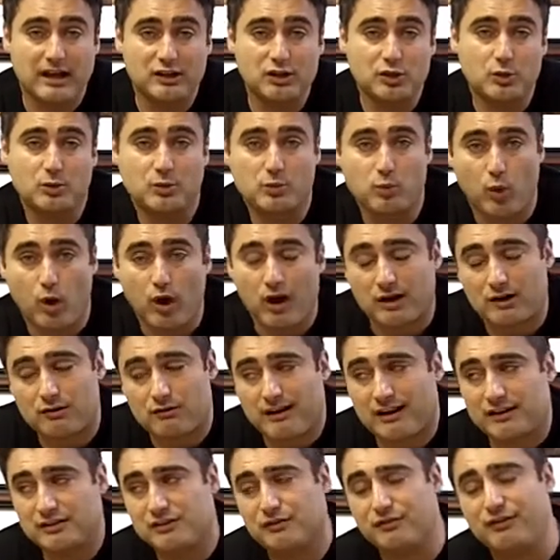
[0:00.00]
You would walk
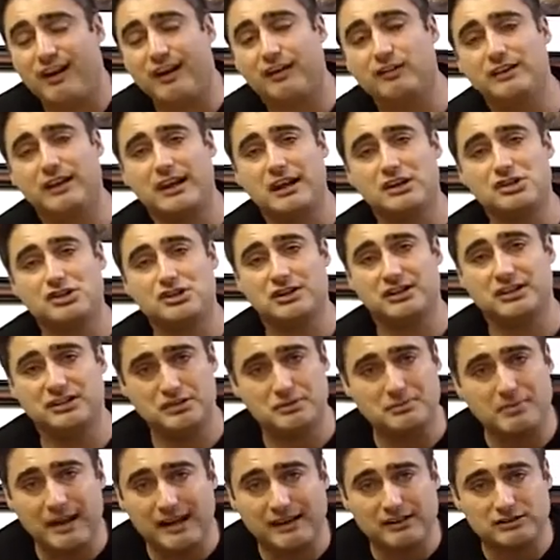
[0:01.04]
around your foundation in
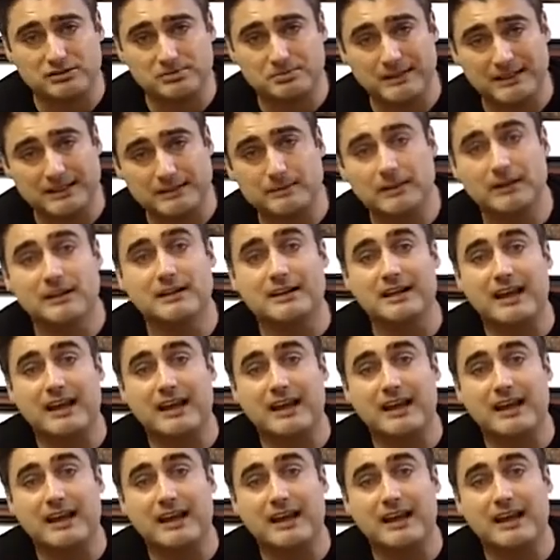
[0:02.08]
your basement